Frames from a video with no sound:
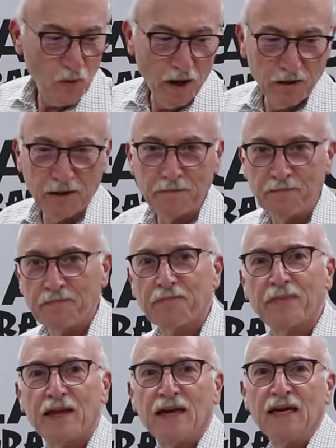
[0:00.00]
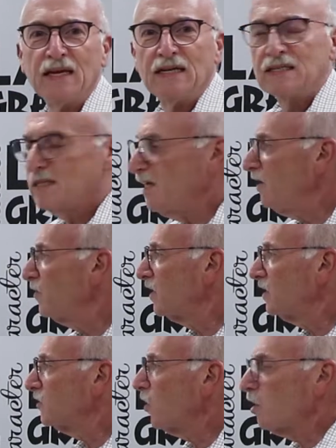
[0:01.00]
Welcome. Today we're
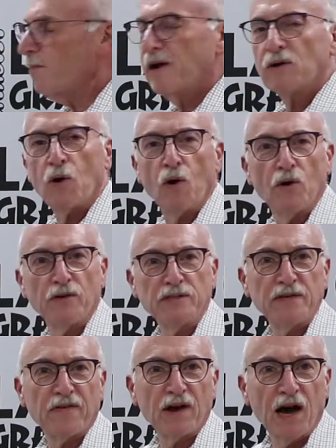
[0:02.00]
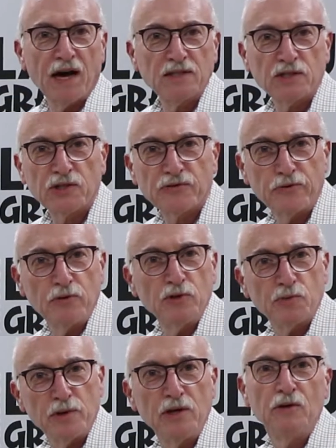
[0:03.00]
going to talk about all the different kinds of
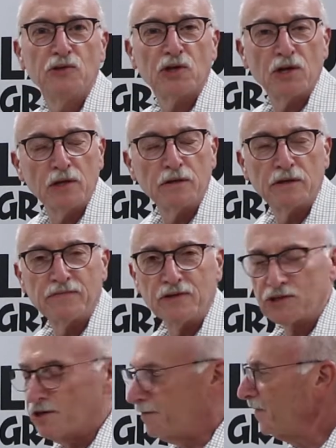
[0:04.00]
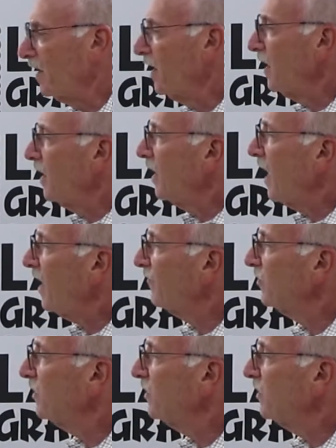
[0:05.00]
screws we use at Clear Vision. And